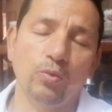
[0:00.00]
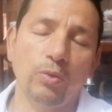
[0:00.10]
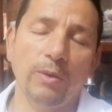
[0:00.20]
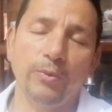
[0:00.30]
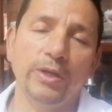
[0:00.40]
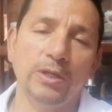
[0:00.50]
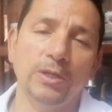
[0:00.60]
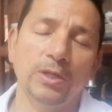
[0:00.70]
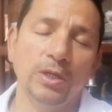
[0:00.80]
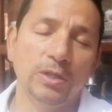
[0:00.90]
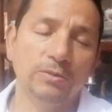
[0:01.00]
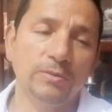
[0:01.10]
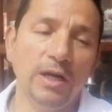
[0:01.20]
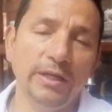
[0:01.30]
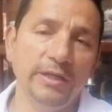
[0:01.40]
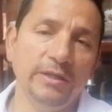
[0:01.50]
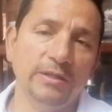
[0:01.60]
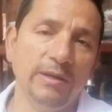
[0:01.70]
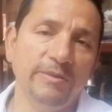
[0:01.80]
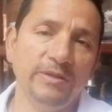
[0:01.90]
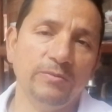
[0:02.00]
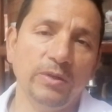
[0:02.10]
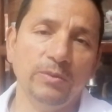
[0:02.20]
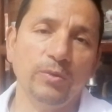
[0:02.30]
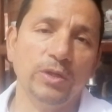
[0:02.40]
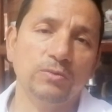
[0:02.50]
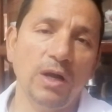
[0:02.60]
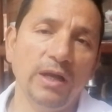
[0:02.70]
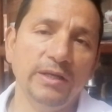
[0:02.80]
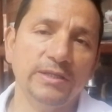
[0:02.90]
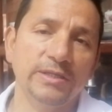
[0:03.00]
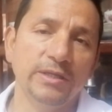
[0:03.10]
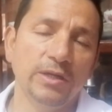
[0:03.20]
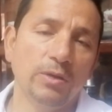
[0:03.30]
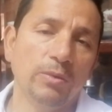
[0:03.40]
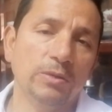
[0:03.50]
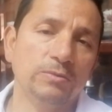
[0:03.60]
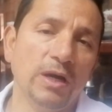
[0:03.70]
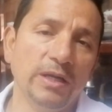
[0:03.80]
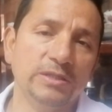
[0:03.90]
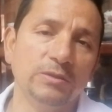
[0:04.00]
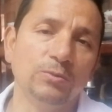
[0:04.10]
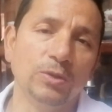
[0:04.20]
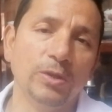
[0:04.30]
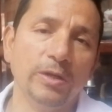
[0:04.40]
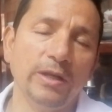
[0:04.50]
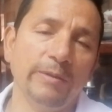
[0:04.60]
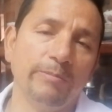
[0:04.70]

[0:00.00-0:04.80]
what we are writing. I mean, when we write a word,